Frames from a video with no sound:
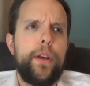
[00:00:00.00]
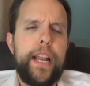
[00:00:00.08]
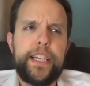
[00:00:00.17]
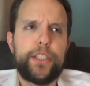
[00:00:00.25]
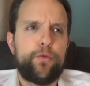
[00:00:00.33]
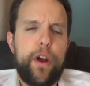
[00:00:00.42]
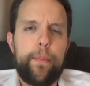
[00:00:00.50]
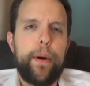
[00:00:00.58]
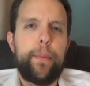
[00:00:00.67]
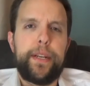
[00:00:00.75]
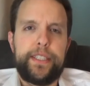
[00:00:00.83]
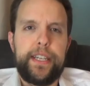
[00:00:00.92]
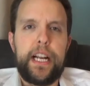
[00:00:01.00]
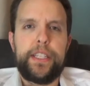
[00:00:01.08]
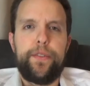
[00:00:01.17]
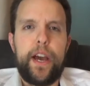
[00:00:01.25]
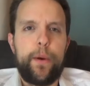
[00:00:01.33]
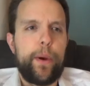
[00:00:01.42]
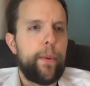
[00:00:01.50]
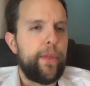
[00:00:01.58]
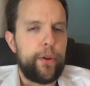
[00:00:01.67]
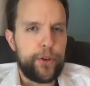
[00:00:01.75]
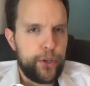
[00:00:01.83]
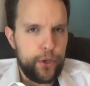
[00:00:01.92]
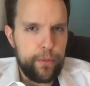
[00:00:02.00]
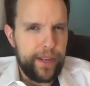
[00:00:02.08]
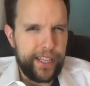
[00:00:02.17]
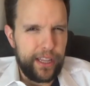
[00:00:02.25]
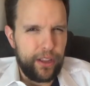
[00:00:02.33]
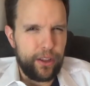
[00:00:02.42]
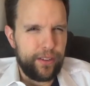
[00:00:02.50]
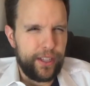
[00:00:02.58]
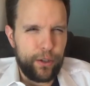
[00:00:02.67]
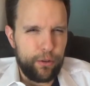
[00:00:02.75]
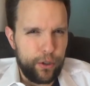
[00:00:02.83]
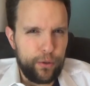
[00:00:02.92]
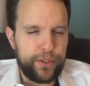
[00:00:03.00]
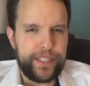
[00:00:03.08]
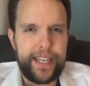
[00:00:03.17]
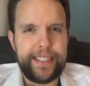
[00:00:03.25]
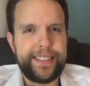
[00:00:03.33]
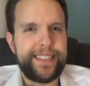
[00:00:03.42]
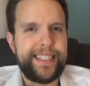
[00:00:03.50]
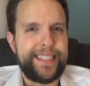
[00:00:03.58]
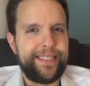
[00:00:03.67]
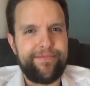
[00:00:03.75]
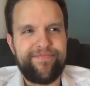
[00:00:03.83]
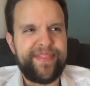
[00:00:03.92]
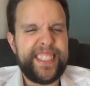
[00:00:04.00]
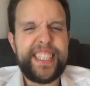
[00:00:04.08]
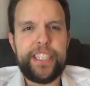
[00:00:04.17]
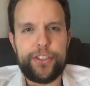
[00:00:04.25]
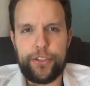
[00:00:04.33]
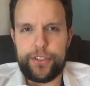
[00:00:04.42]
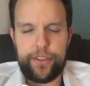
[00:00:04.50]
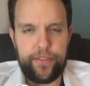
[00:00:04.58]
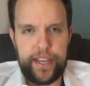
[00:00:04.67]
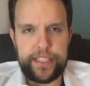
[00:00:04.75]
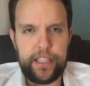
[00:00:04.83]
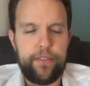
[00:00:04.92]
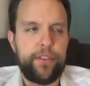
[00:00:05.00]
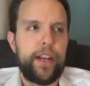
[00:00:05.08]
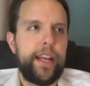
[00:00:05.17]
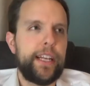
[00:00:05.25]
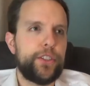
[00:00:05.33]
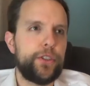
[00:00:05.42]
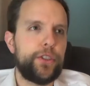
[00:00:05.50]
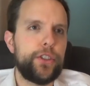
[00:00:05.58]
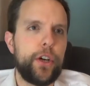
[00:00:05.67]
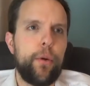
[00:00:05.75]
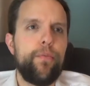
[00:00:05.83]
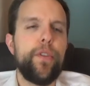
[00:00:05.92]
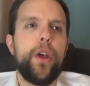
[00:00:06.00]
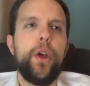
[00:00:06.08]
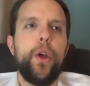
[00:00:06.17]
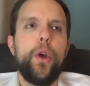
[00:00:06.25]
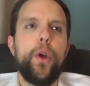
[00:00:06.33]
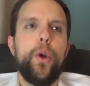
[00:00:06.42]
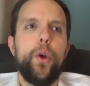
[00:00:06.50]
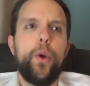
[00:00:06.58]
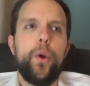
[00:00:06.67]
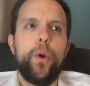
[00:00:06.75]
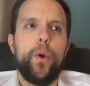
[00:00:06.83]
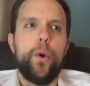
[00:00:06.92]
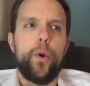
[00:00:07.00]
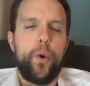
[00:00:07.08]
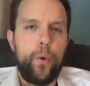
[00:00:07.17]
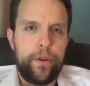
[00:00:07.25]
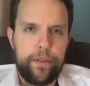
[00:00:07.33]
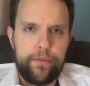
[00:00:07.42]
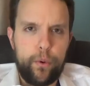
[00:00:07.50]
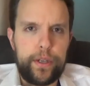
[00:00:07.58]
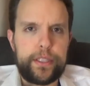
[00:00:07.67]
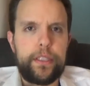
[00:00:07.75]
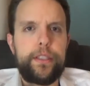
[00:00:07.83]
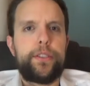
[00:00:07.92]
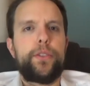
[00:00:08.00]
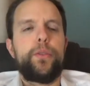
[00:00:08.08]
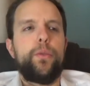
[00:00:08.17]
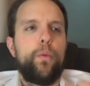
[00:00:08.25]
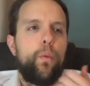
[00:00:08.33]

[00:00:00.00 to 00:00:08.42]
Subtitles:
It has to wrap up in a satisfying way without too many, loose ends and teasers and things left unanswered. So who are the voiceless?